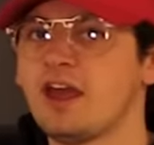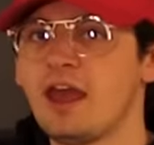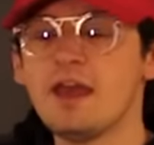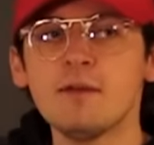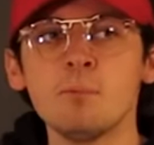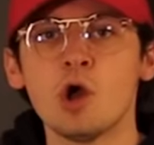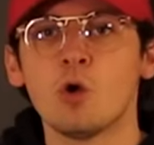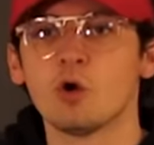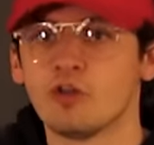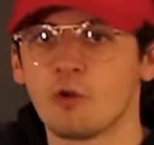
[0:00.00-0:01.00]
to him
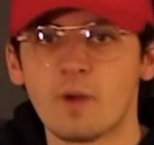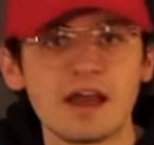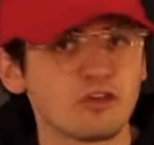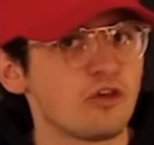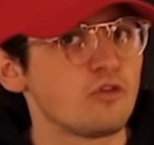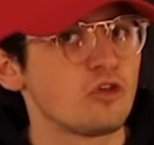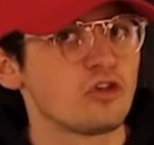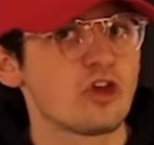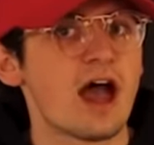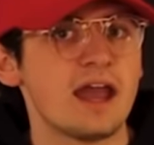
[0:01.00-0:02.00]
or the rest of
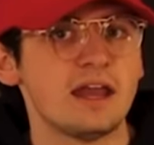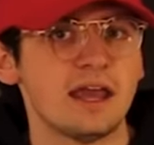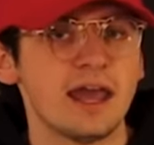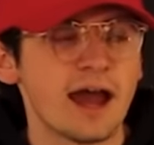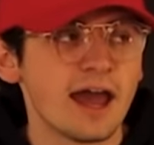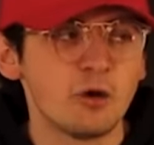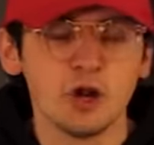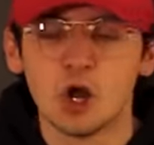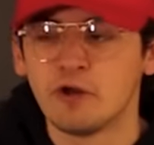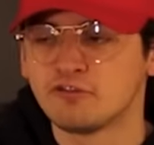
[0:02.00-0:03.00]
society. And I
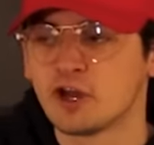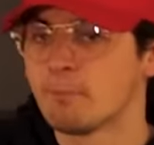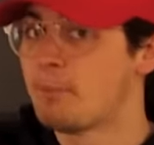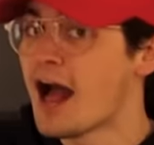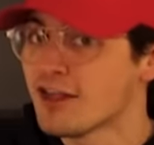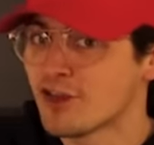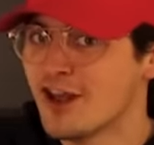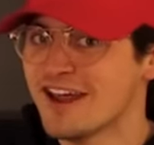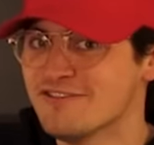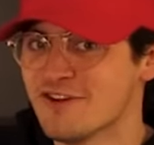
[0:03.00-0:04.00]
don't know if they're
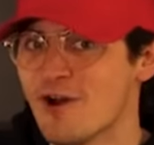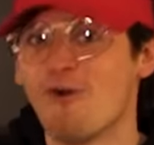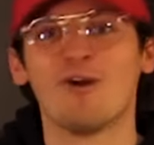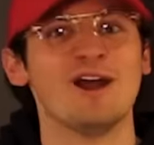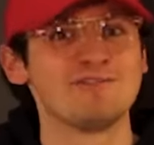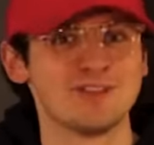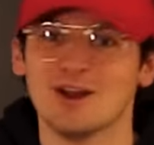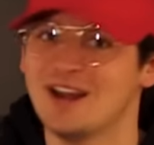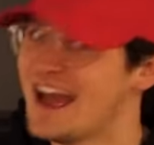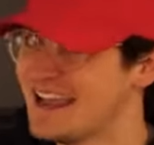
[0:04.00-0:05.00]
positive or if
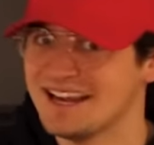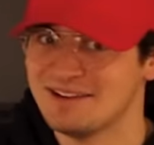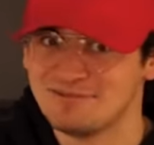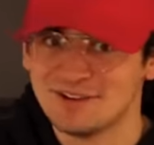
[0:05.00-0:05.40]
they're negative.